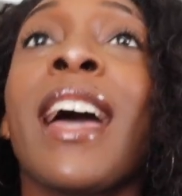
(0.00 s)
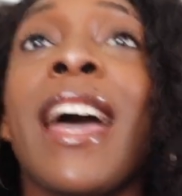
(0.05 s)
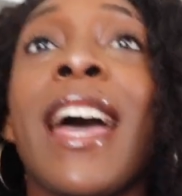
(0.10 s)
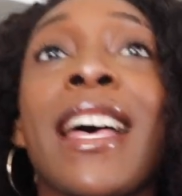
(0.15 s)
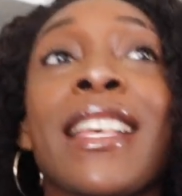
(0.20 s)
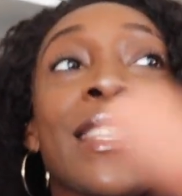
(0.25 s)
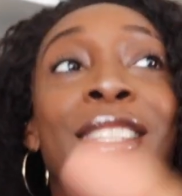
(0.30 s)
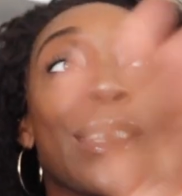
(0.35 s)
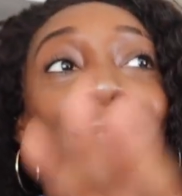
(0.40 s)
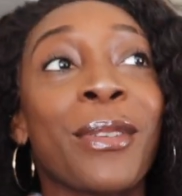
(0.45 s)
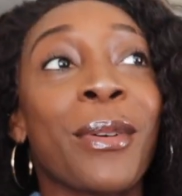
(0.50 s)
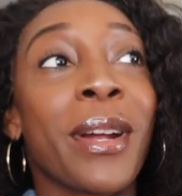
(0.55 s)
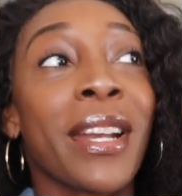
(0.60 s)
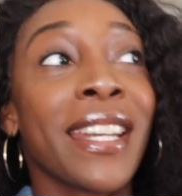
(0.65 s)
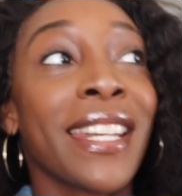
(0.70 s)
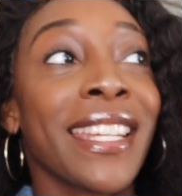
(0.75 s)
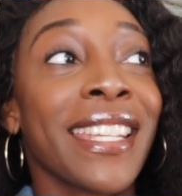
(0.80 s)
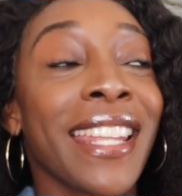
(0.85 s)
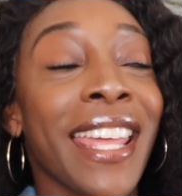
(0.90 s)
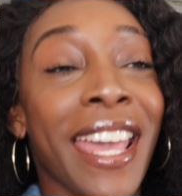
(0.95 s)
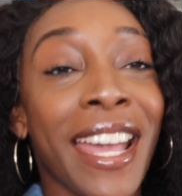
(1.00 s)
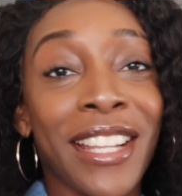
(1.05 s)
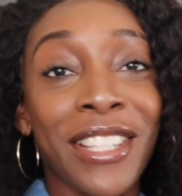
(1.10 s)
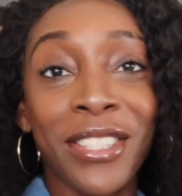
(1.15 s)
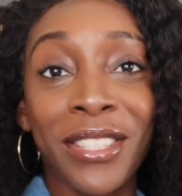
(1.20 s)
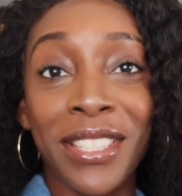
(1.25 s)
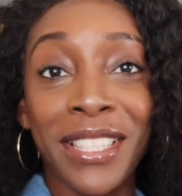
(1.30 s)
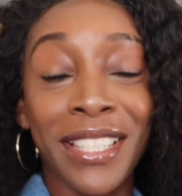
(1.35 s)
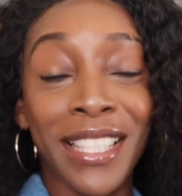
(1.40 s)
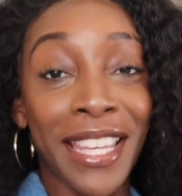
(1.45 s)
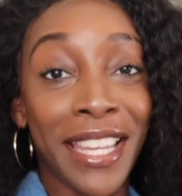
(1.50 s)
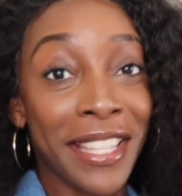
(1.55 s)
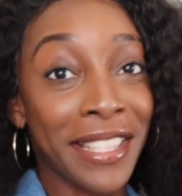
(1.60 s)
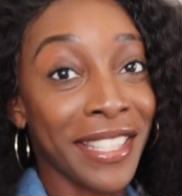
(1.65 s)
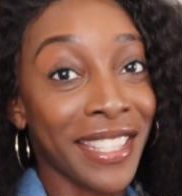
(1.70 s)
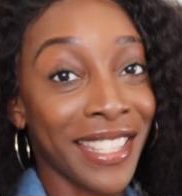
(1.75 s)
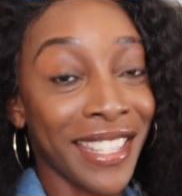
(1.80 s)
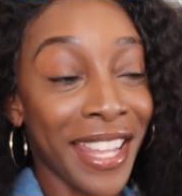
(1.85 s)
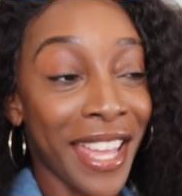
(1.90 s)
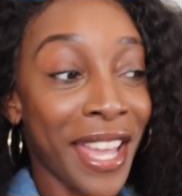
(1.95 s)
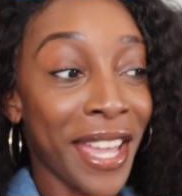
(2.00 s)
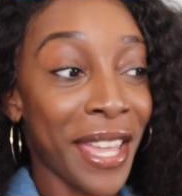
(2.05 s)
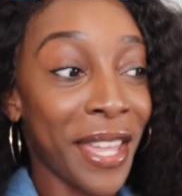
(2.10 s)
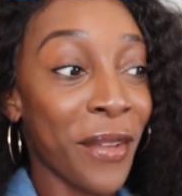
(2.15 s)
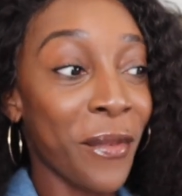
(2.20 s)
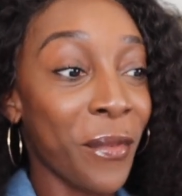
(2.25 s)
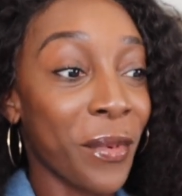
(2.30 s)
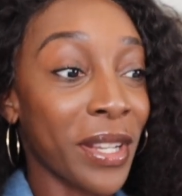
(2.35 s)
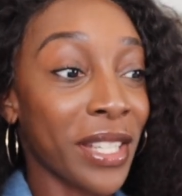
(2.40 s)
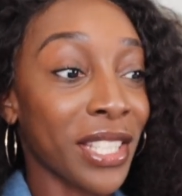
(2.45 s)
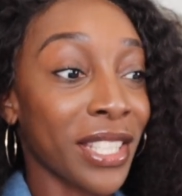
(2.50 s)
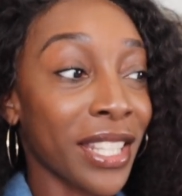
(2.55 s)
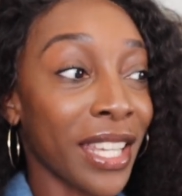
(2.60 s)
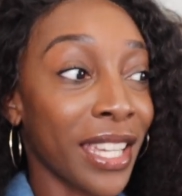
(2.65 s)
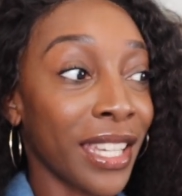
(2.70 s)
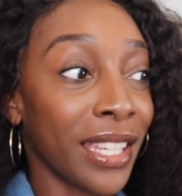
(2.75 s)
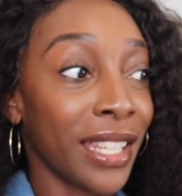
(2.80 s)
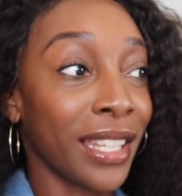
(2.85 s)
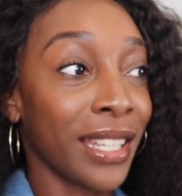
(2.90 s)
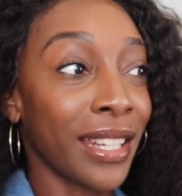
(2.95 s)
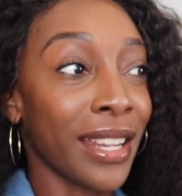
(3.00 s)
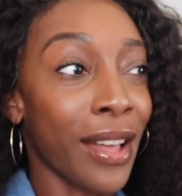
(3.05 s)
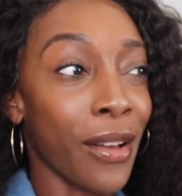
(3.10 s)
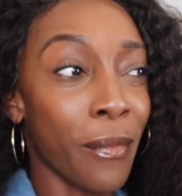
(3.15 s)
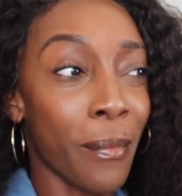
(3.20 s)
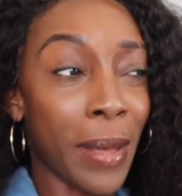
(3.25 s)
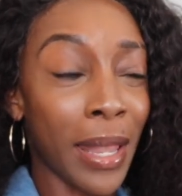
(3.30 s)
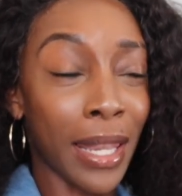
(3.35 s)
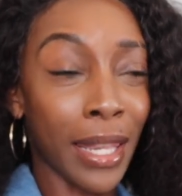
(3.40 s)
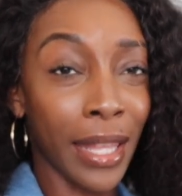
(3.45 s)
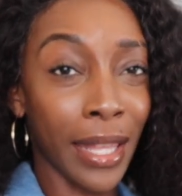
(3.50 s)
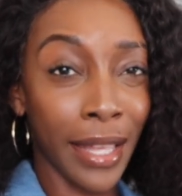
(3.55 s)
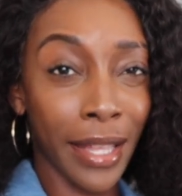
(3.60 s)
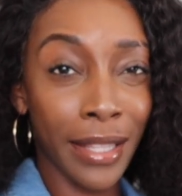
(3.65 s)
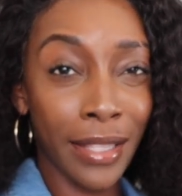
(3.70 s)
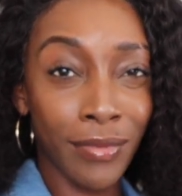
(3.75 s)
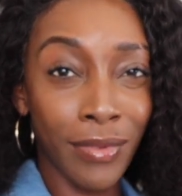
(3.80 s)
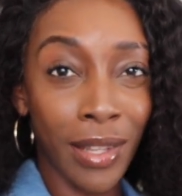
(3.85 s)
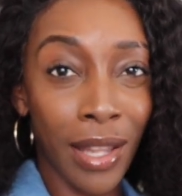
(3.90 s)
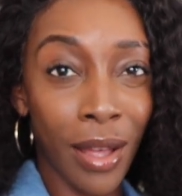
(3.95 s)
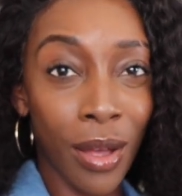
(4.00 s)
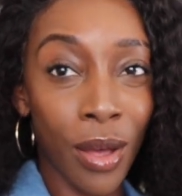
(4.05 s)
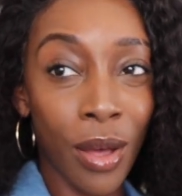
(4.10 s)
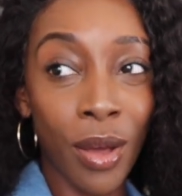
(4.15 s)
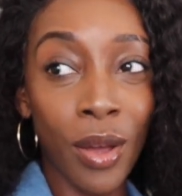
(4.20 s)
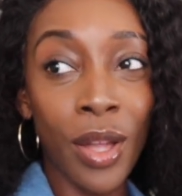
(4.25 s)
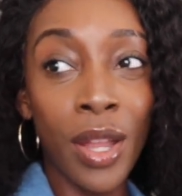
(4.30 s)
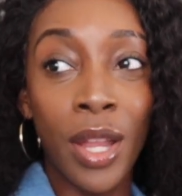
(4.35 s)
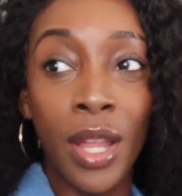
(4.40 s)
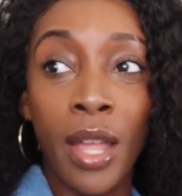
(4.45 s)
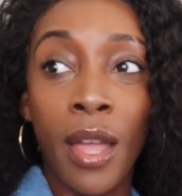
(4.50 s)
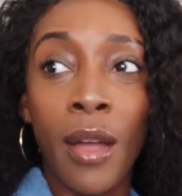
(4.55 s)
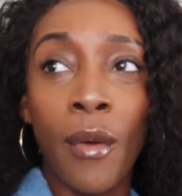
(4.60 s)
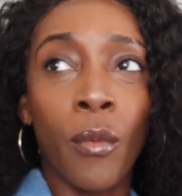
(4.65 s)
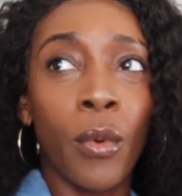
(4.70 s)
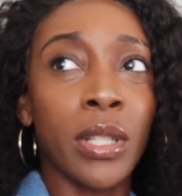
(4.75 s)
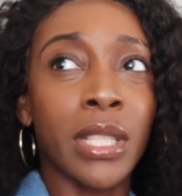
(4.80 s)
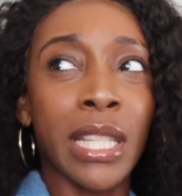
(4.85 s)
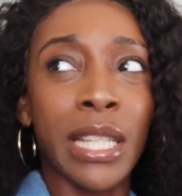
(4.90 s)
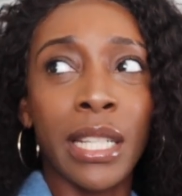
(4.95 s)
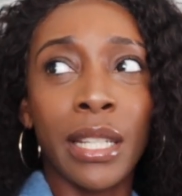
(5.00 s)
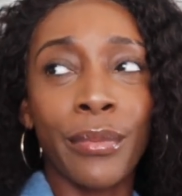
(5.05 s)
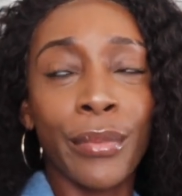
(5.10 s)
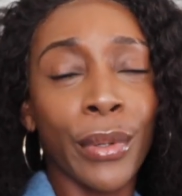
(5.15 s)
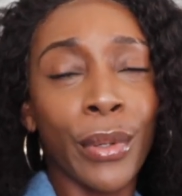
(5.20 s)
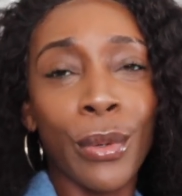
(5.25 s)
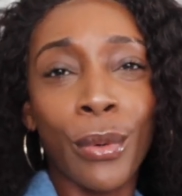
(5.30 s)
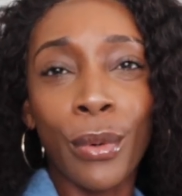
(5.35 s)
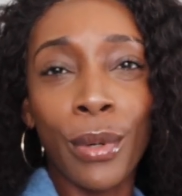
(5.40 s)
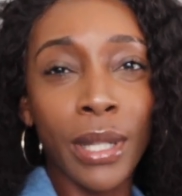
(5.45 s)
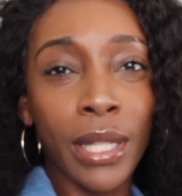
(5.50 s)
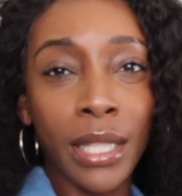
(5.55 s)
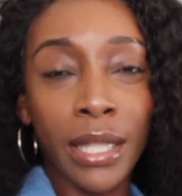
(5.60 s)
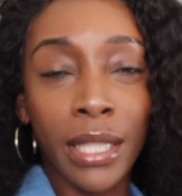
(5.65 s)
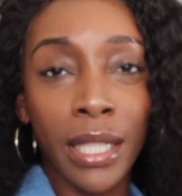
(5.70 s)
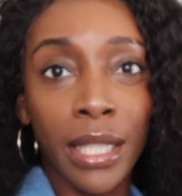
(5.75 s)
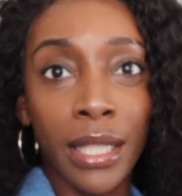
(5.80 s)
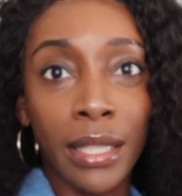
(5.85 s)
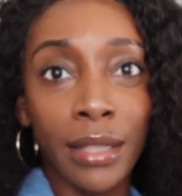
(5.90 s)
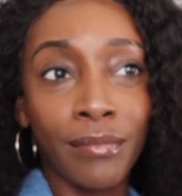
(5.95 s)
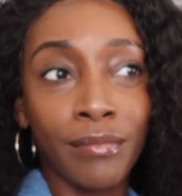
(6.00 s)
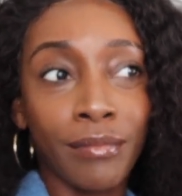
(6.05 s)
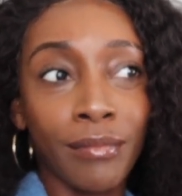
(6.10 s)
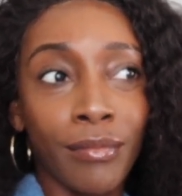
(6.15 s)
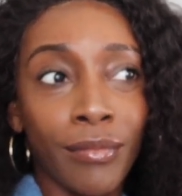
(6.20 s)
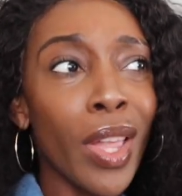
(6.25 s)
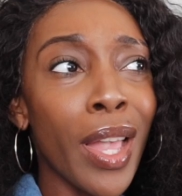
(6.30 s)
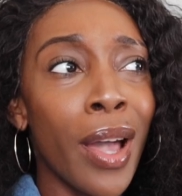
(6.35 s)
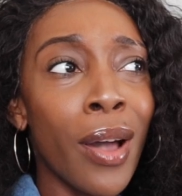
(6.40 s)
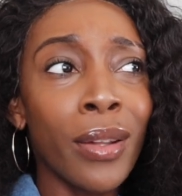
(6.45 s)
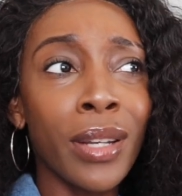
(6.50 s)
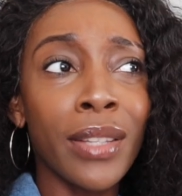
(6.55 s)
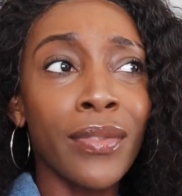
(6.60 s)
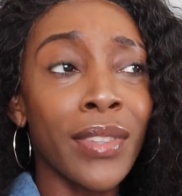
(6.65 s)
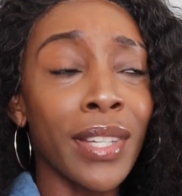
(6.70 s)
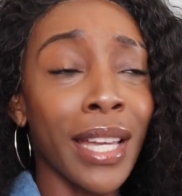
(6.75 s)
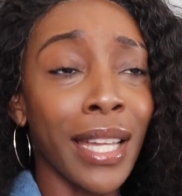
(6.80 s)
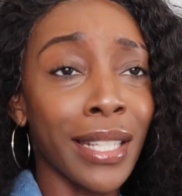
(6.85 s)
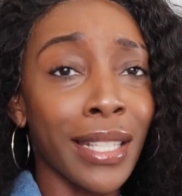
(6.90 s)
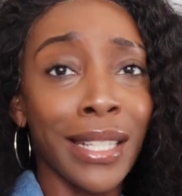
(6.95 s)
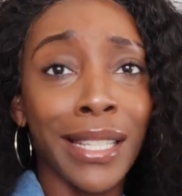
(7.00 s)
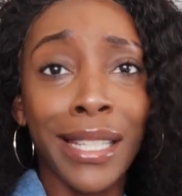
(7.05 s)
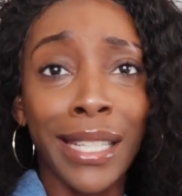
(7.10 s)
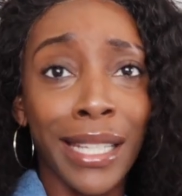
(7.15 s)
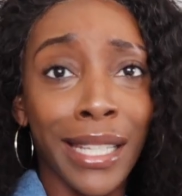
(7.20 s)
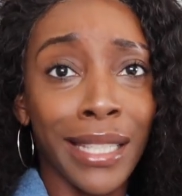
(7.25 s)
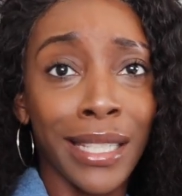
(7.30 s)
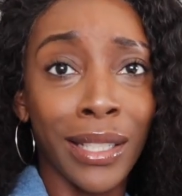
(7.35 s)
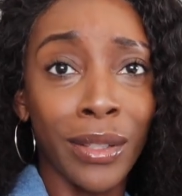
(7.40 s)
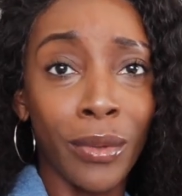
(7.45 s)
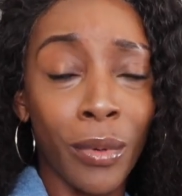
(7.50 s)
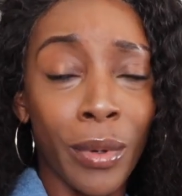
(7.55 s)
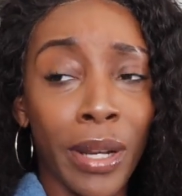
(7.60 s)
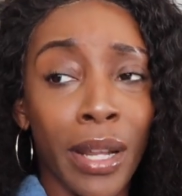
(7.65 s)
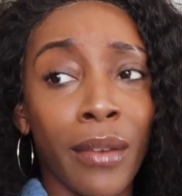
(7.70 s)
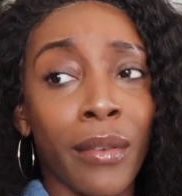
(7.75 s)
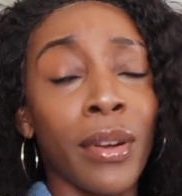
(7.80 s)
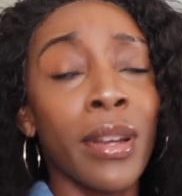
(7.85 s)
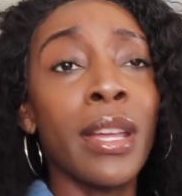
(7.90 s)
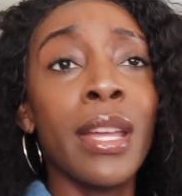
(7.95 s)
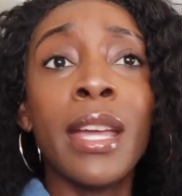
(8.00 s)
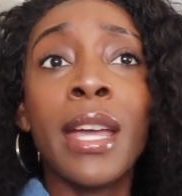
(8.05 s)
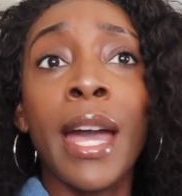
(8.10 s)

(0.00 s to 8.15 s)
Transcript: I started it actually last night, which that ended out my last vlog, which I didn't record anything. I don't even think I did an ending or whatever.